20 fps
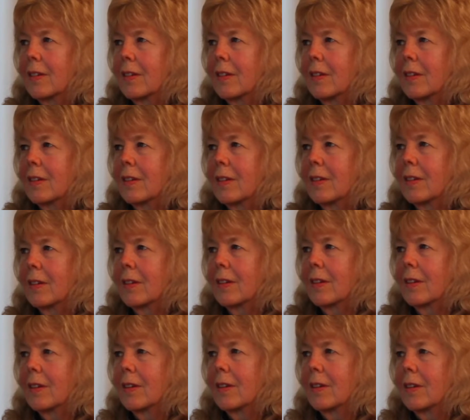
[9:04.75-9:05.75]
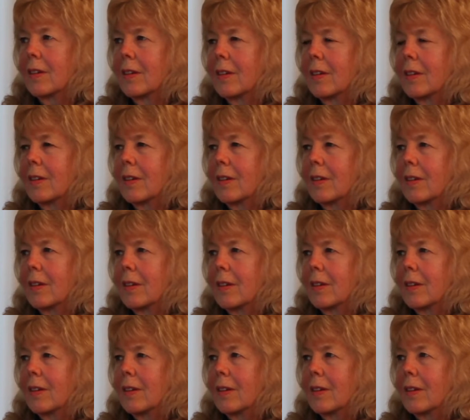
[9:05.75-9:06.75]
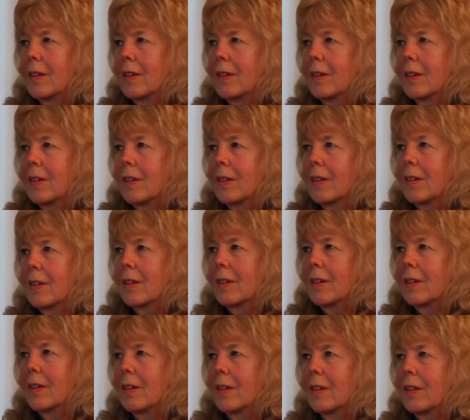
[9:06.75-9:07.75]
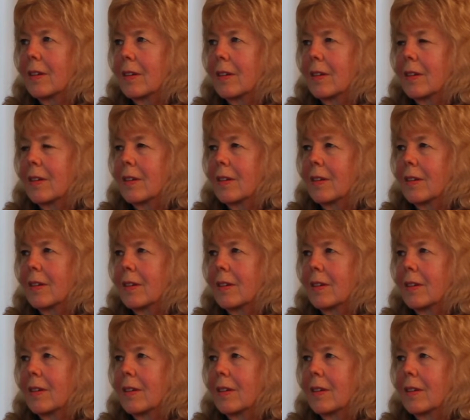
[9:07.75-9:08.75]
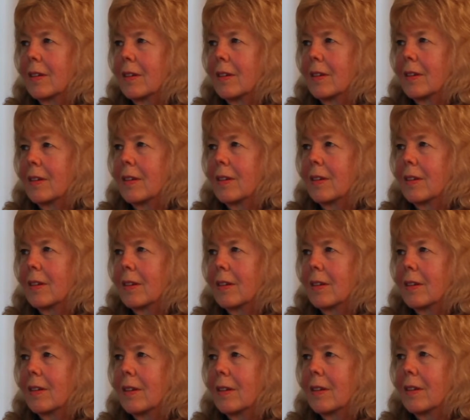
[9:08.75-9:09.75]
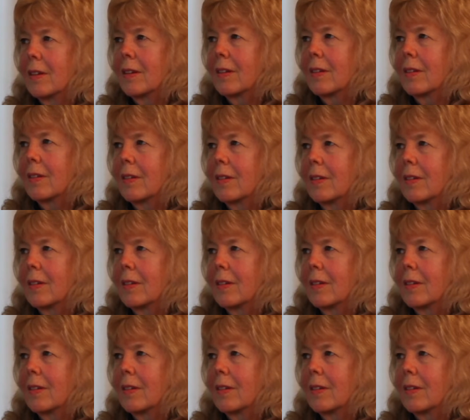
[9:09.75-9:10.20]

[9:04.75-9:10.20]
No words are spoken by the person on screen.